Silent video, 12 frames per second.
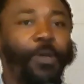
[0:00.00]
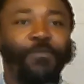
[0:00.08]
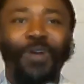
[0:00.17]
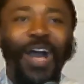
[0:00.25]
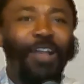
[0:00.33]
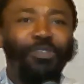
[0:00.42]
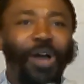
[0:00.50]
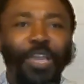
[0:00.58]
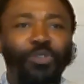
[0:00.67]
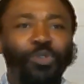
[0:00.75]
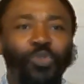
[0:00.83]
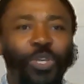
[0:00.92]
But how long are
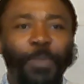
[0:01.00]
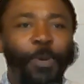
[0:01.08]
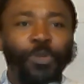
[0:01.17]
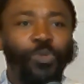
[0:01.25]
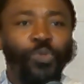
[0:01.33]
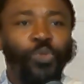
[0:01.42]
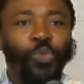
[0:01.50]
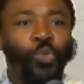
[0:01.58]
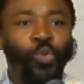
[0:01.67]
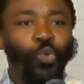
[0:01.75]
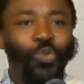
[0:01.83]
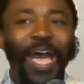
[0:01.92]
you going to keep on to
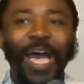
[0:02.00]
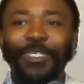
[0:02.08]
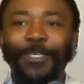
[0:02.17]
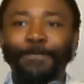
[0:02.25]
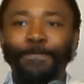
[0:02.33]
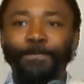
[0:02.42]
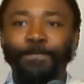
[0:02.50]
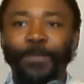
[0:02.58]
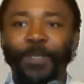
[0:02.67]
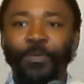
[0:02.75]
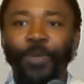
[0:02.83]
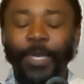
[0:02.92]
do that,
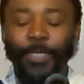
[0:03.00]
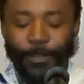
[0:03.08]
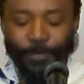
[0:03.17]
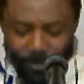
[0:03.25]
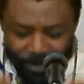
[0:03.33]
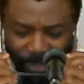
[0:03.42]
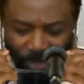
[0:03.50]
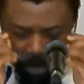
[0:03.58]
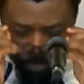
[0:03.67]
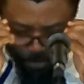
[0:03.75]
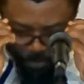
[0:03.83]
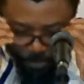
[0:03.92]
right?
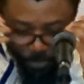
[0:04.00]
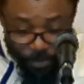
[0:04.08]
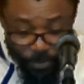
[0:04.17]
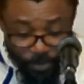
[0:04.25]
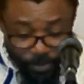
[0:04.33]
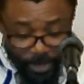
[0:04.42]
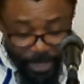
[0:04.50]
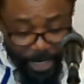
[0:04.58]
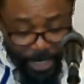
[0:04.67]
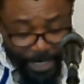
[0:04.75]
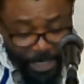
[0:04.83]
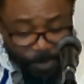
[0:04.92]
So
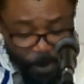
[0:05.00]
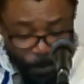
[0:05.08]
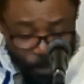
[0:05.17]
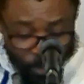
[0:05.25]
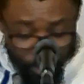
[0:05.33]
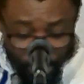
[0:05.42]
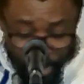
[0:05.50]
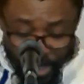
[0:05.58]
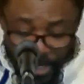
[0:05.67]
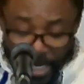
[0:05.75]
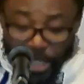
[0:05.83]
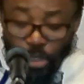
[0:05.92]
these people,
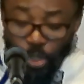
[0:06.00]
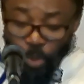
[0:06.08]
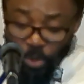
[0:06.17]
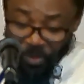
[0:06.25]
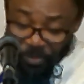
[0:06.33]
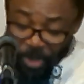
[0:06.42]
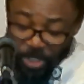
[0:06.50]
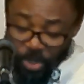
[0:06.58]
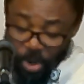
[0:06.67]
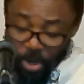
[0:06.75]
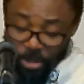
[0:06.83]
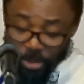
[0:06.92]
they just want to force
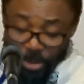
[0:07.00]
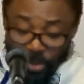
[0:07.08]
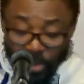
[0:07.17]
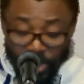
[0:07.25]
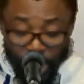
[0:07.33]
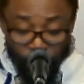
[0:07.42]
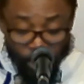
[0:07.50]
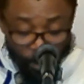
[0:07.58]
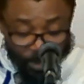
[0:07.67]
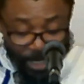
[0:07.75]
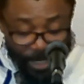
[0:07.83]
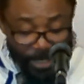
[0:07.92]
God to say
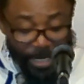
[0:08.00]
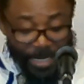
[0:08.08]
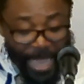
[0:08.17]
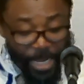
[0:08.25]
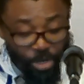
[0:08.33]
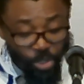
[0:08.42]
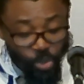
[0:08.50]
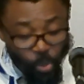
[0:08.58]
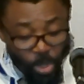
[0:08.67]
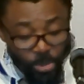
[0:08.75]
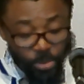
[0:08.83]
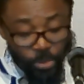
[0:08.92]
something that he doesn't
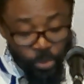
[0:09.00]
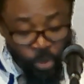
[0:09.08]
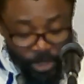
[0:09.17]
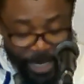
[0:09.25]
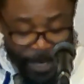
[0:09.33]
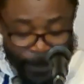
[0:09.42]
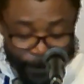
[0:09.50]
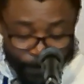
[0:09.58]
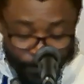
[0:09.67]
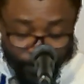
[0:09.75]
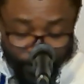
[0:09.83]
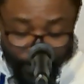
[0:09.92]
want to say.
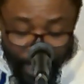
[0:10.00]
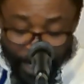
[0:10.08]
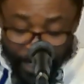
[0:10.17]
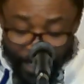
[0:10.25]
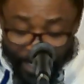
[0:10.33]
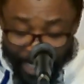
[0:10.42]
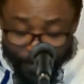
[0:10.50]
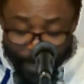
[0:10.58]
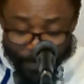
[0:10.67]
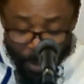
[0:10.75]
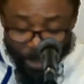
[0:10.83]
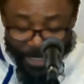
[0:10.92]
This
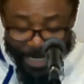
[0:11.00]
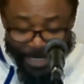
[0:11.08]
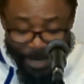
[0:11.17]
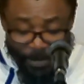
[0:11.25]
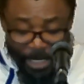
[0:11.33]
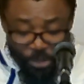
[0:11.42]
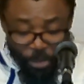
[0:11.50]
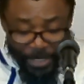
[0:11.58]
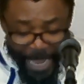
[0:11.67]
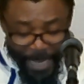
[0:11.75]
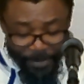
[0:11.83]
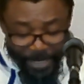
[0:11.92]
experiment was attempted 3
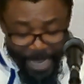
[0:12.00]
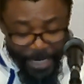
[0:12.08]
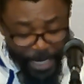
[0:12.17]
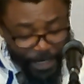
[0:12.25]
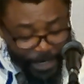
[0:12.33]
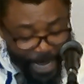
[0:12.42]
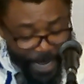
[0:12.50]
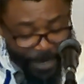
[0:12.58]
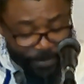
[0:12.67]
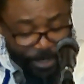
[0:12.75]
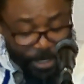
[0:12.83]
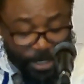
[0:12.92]
times, and each
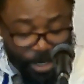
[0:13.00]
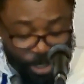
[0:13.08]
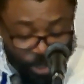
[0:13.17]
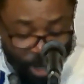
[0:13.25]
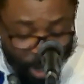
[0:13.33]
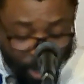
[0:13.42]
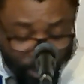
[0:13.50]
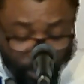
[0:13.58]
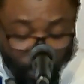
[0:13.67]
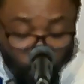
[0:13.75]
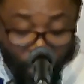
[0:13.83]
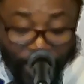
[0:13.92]
time the results
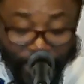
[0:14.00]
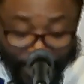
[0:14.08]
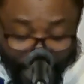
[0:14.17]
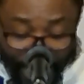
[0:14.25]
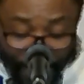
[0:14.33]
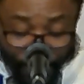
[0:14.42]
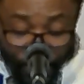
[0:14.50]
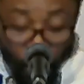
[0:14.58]
were the same